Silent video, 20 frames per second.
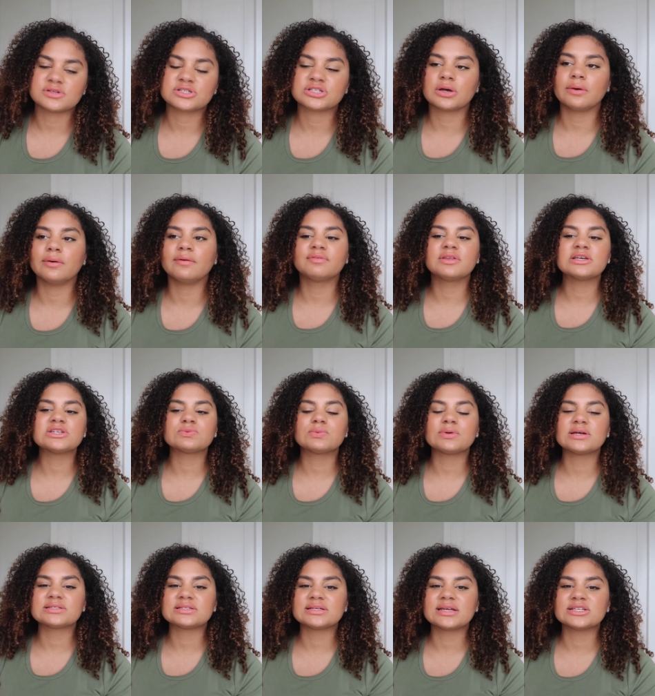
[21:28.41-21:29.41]
So if this
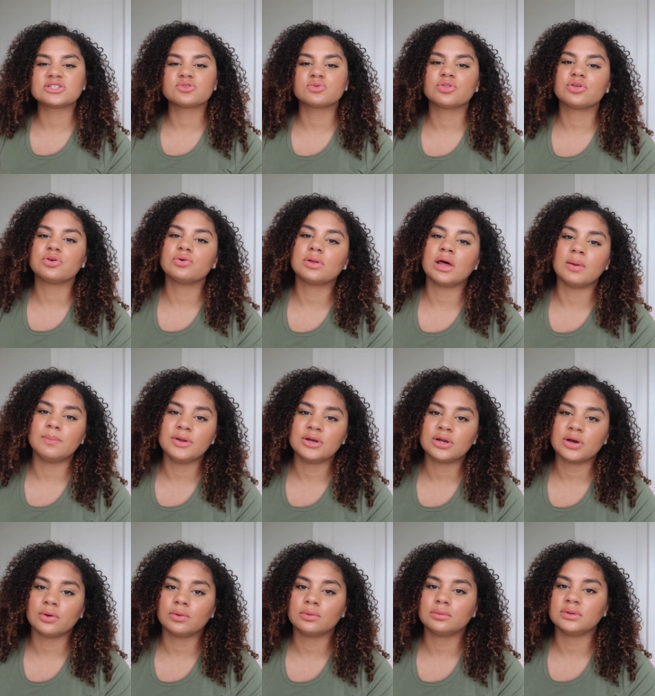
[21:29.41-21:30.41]
resonates with you, let me
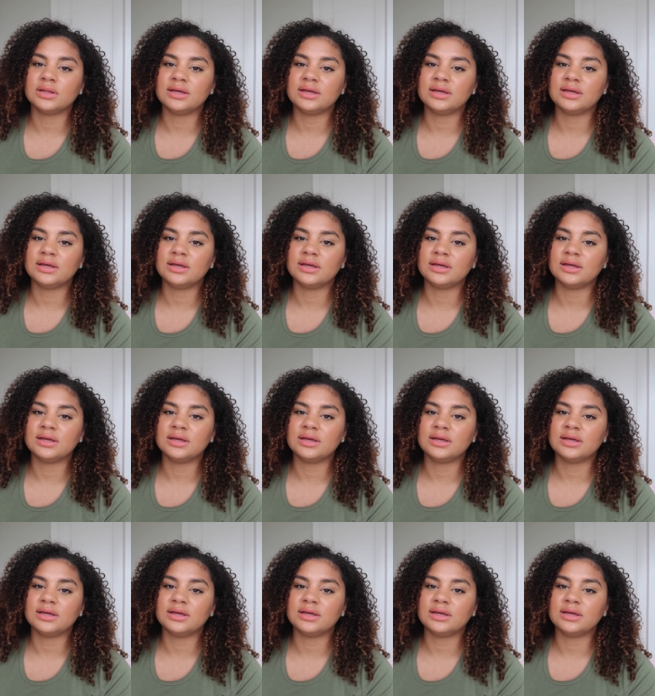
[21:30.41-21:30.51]
know.